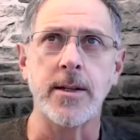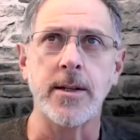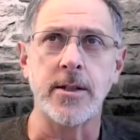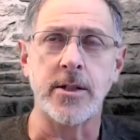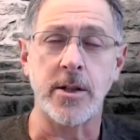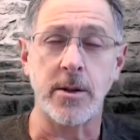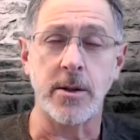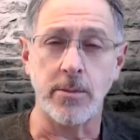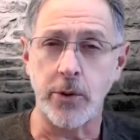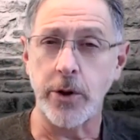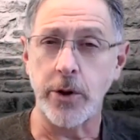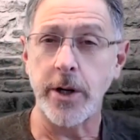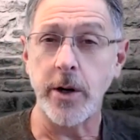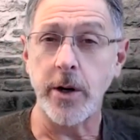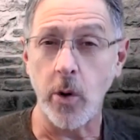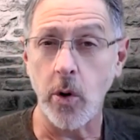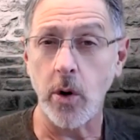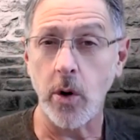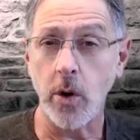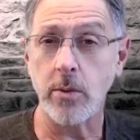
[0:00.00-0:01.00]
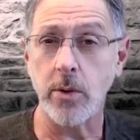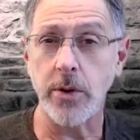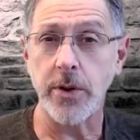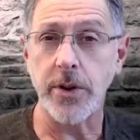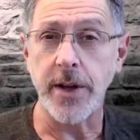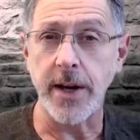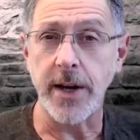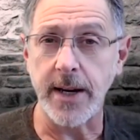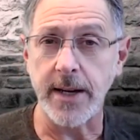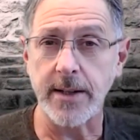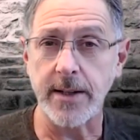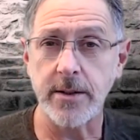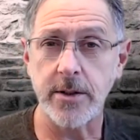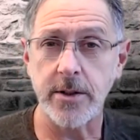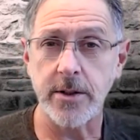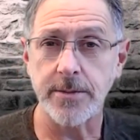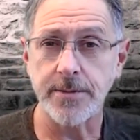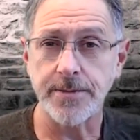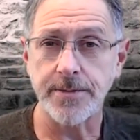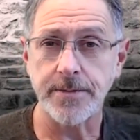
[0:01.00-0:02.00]
some pretty horrible
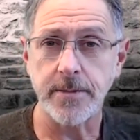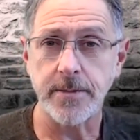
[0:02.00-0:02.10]
things,